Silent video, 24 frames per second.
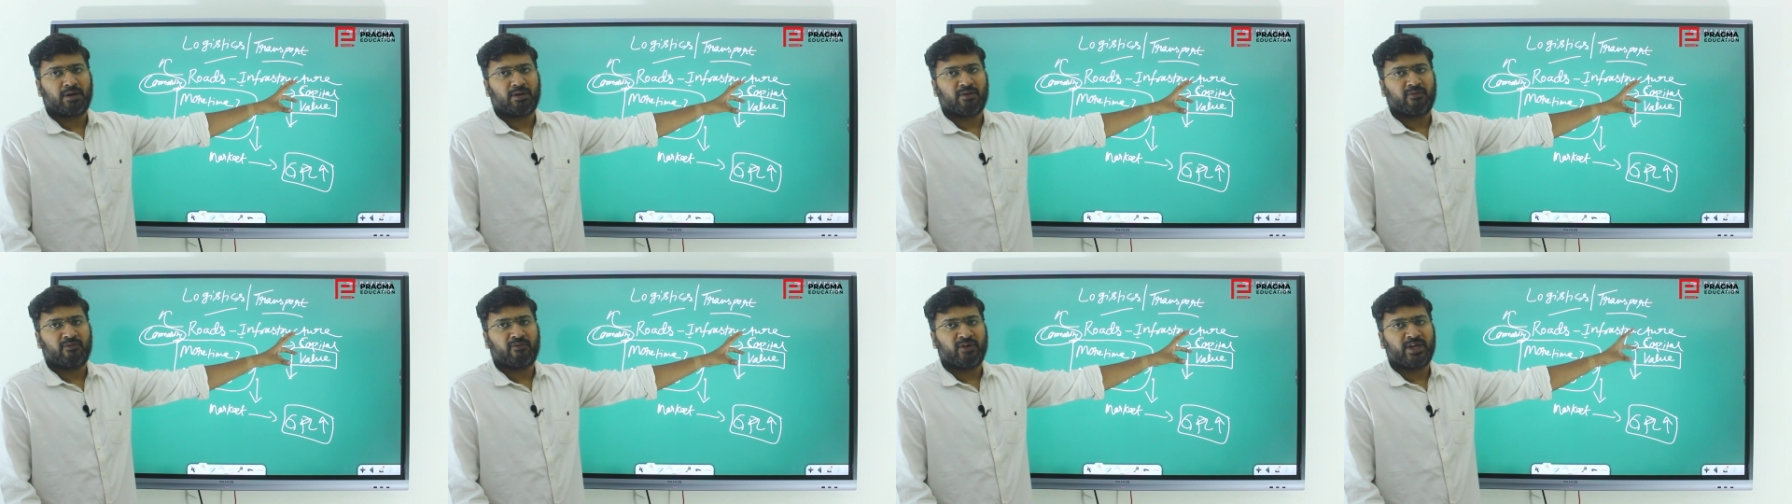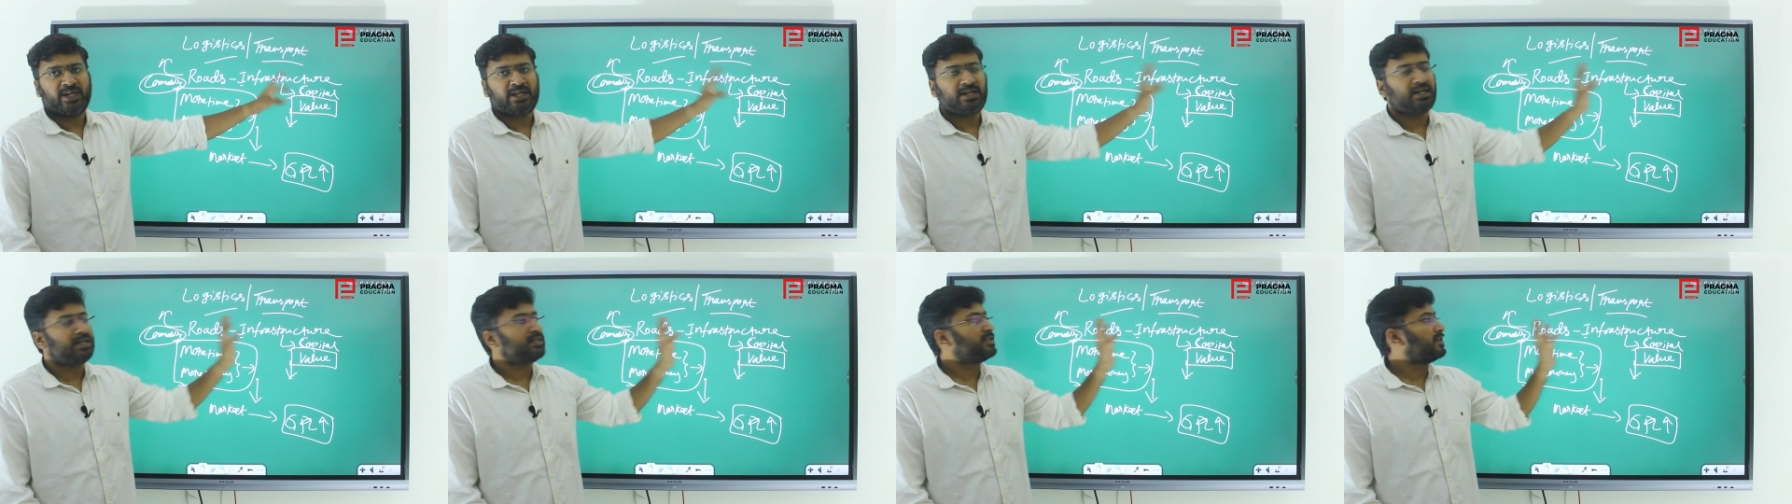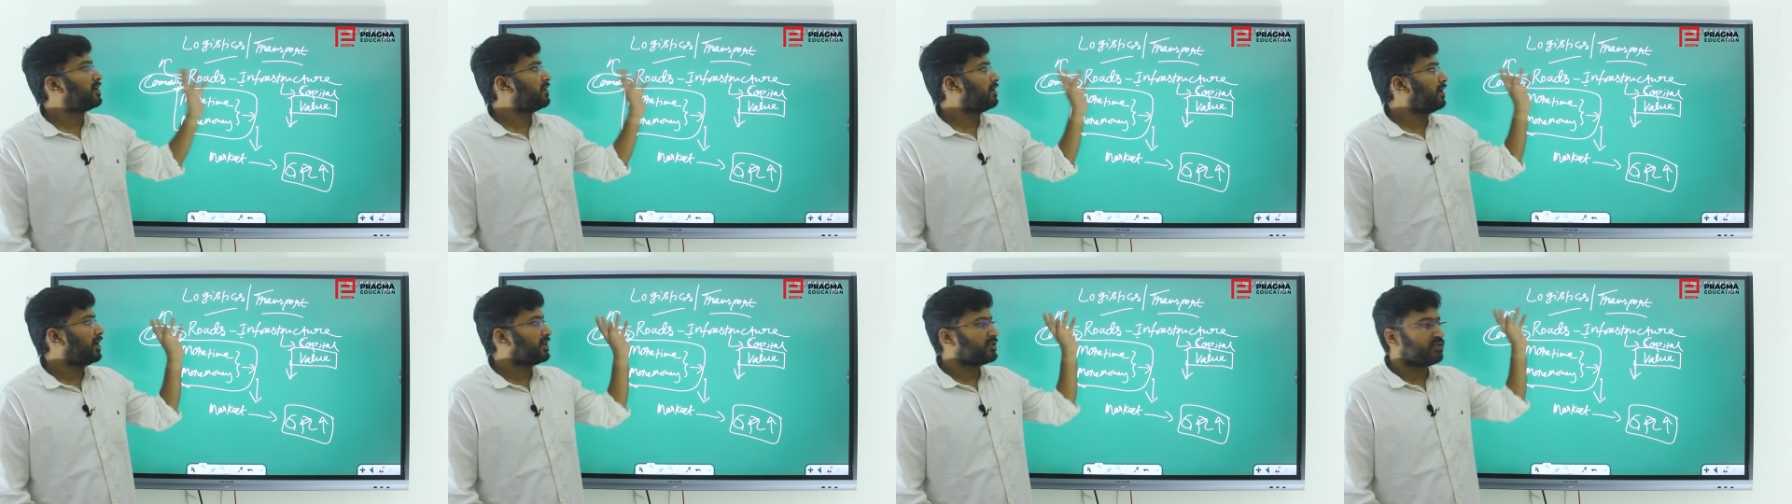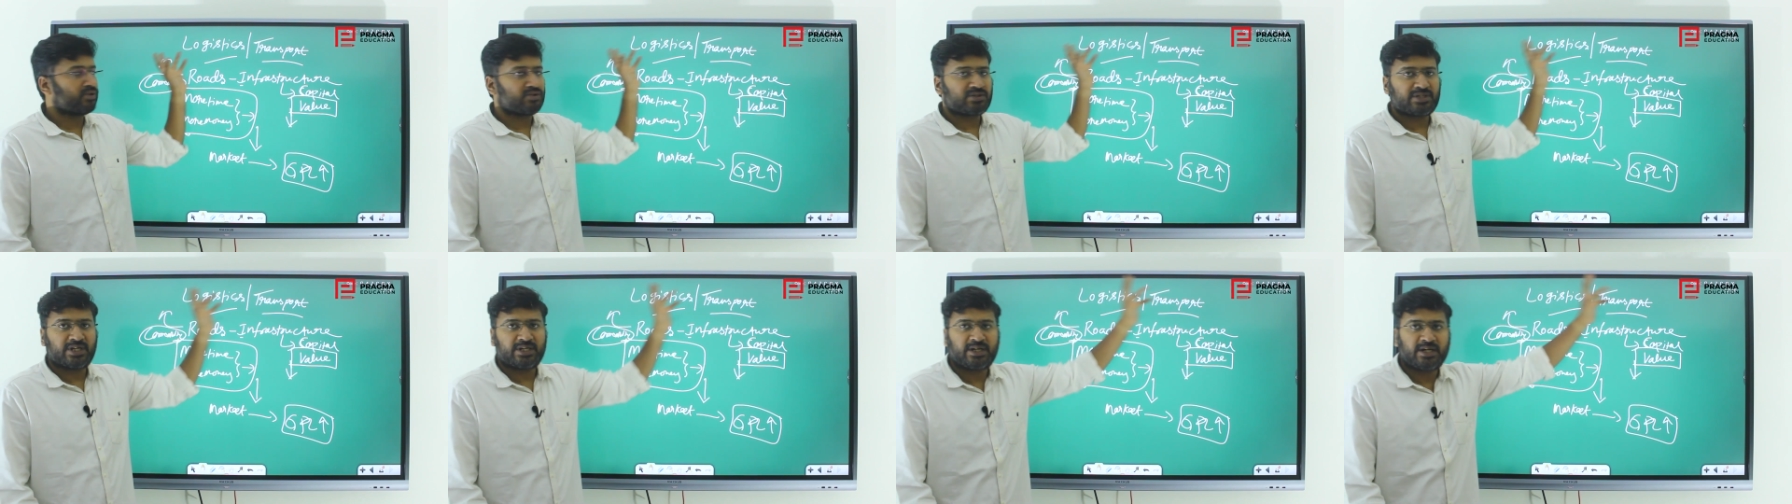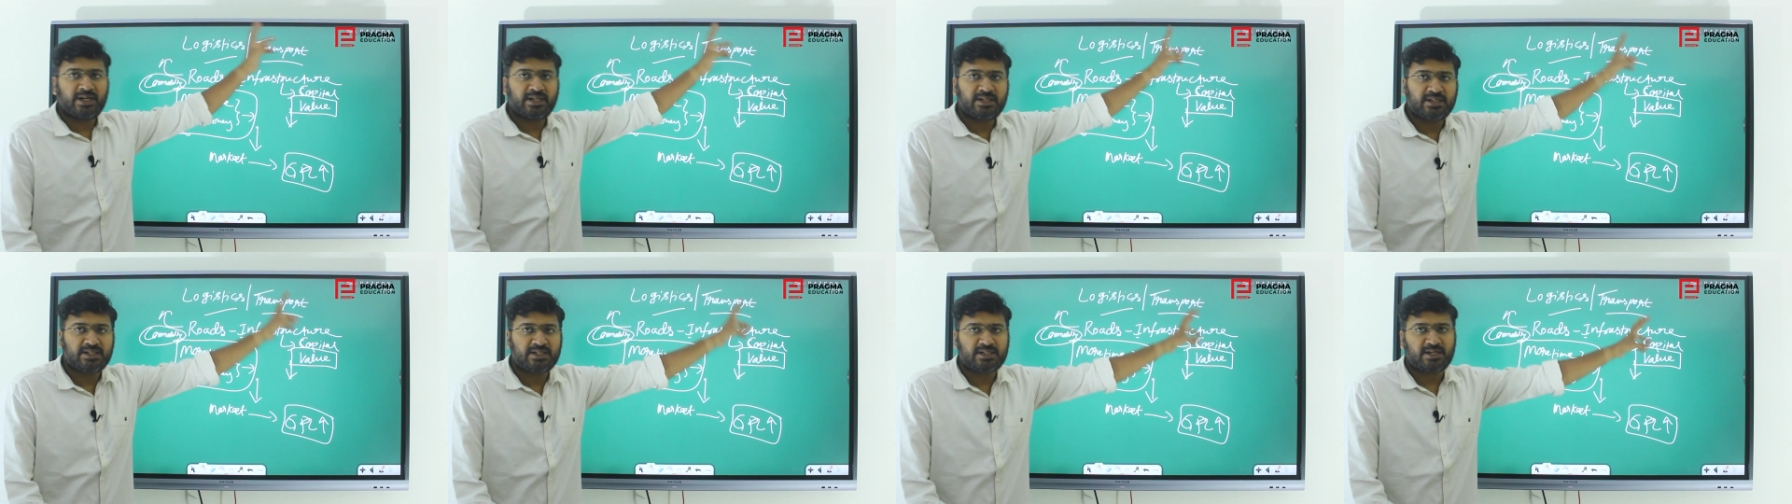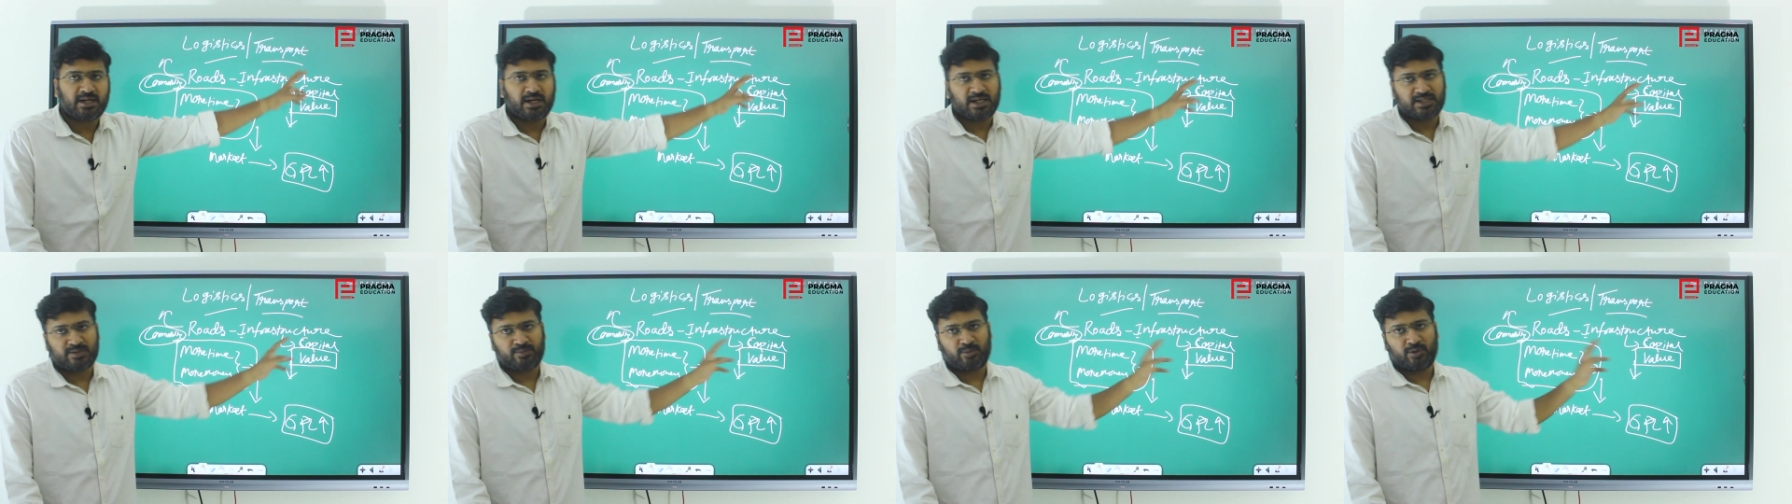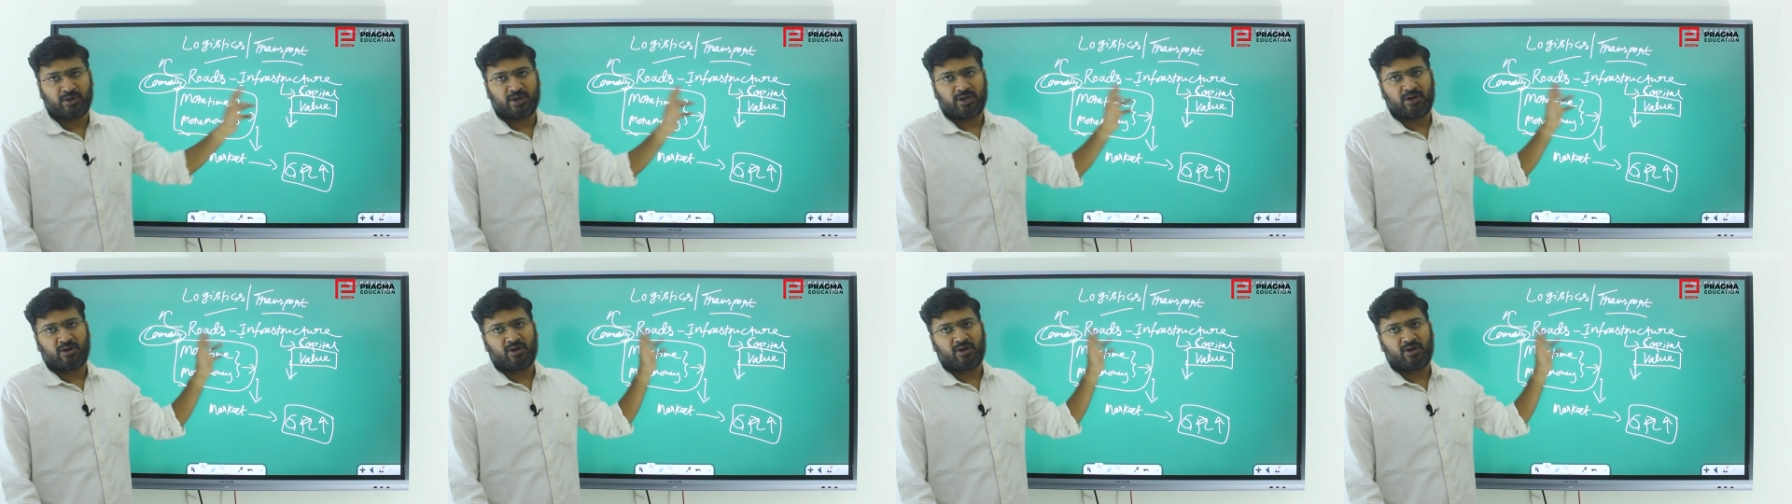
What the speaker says: vehicles are associated in this transport and